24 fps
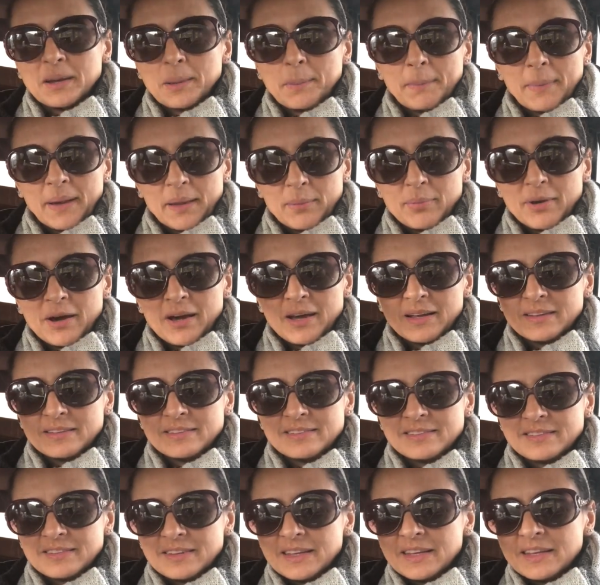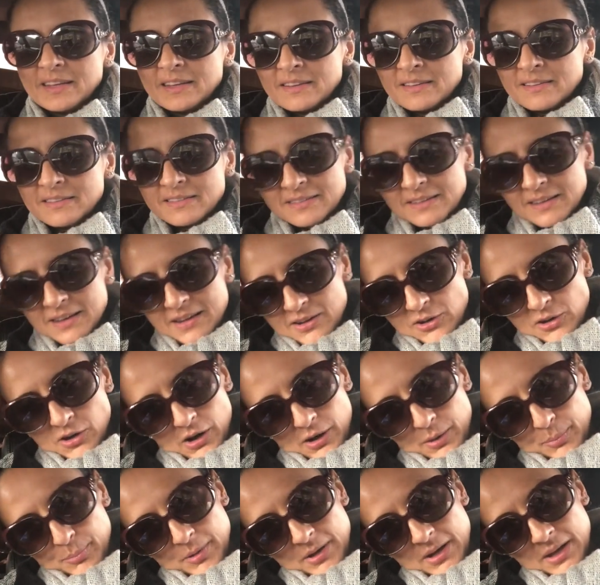my bus, is
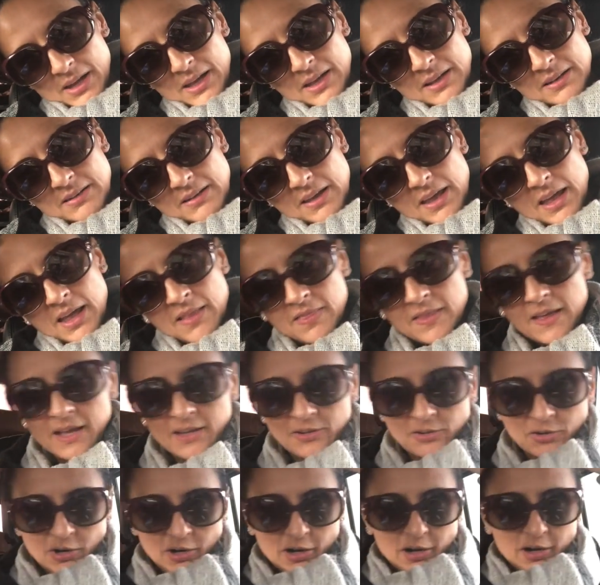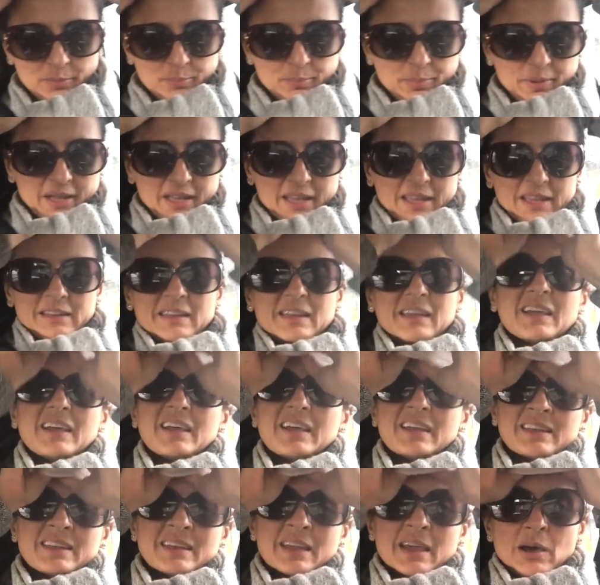carpeted, and that carpet
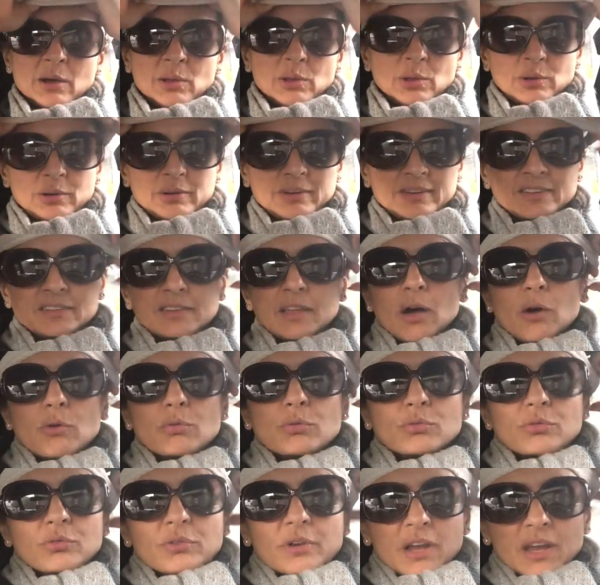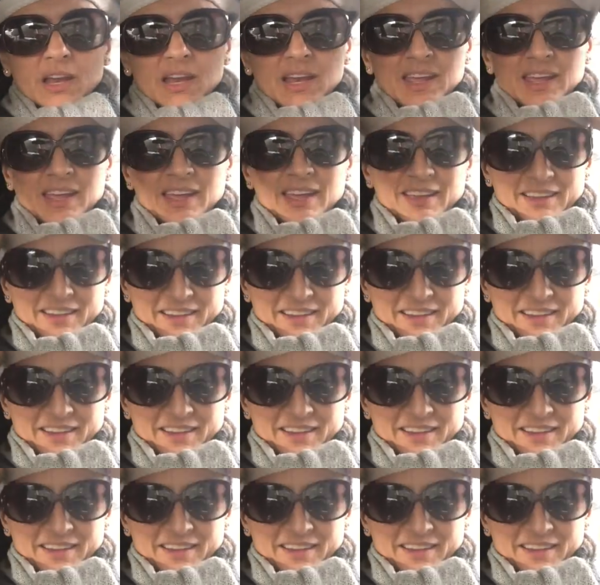now looks really